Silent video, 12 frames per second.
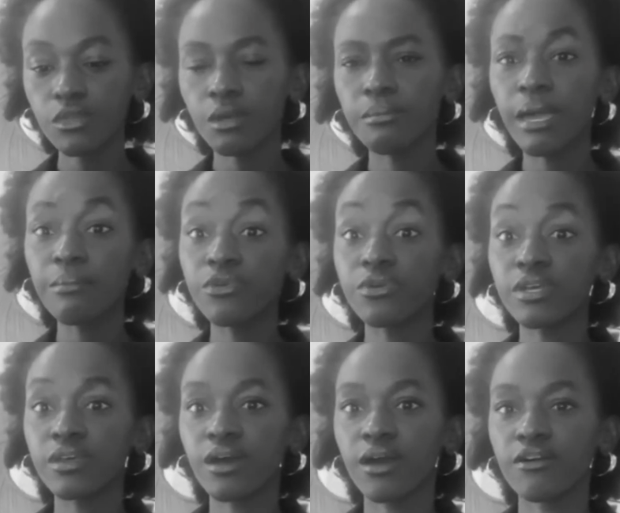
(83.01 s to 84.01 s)

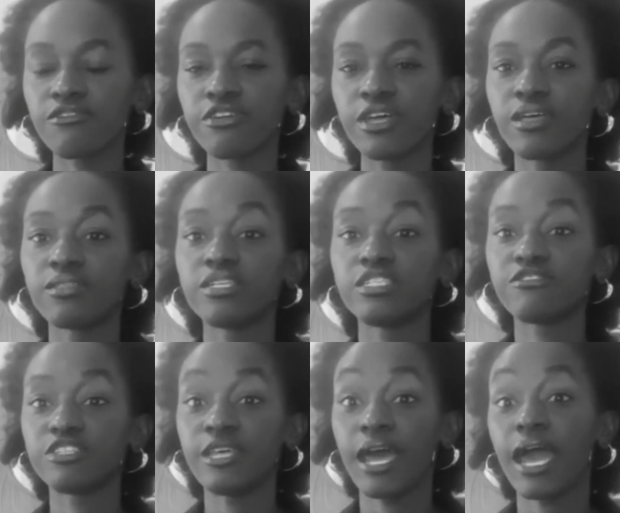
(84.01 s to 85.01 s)
memory of the
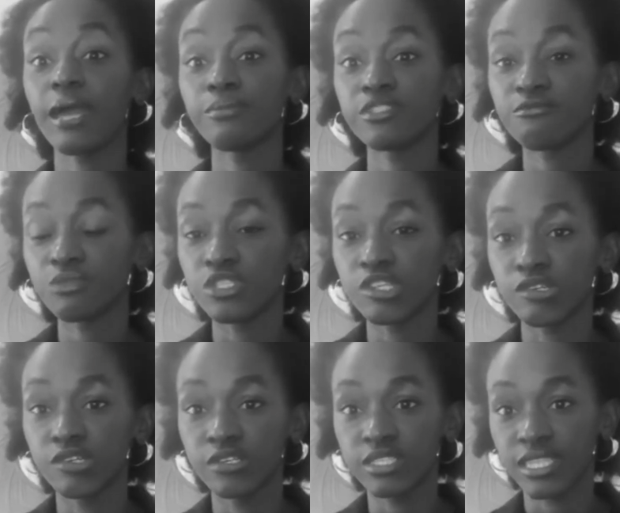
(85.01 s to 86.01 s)
different types of
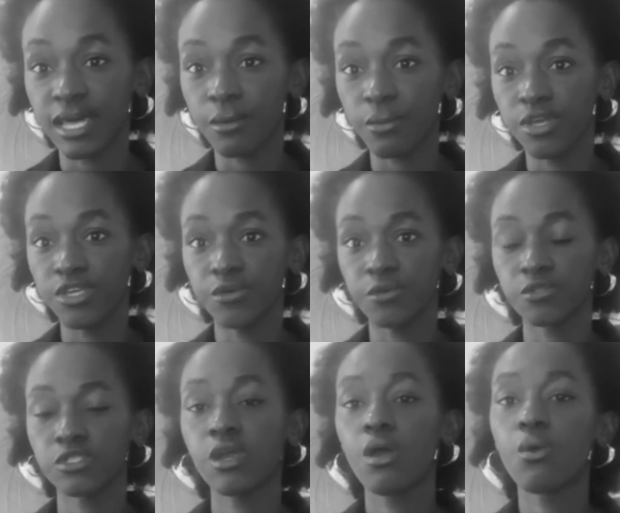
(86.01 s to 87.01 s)
materials that were
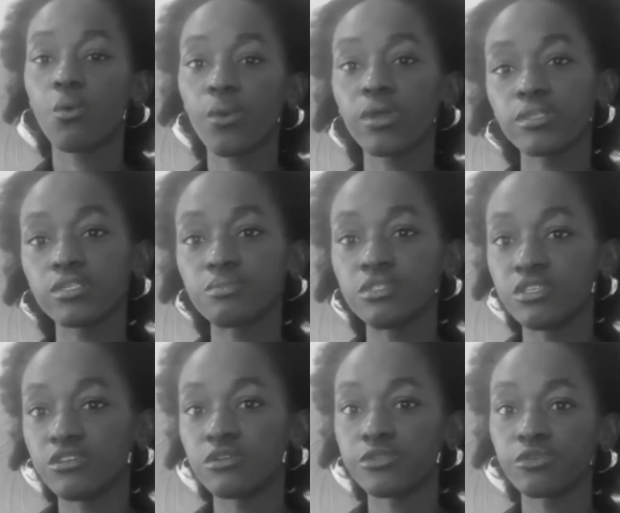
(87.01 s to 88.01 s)
used, where these
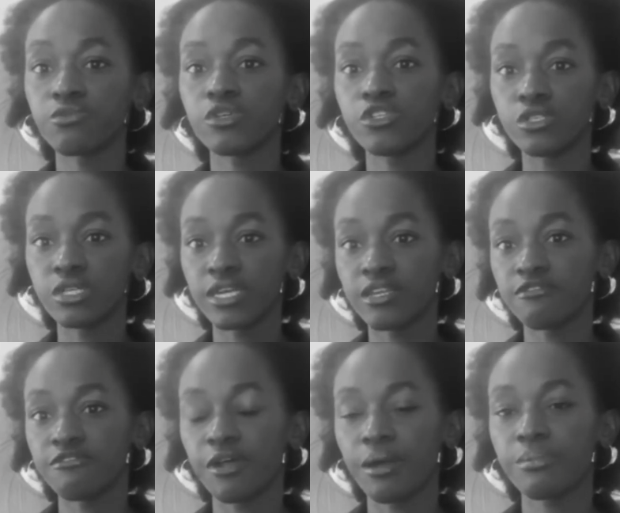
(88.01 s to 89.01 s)
materials originated
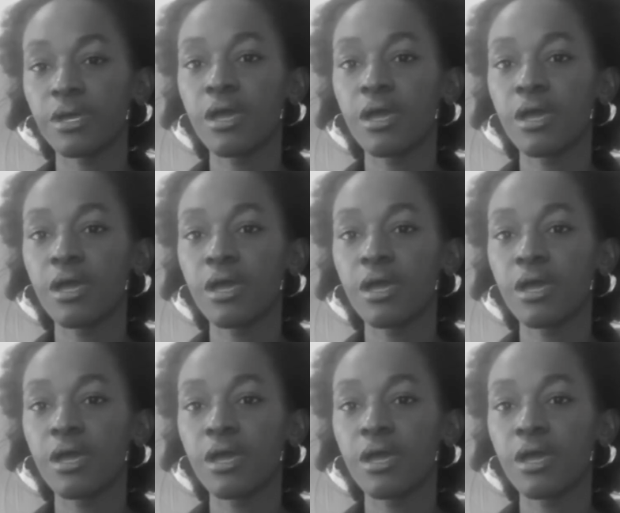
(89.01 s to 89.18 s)
from,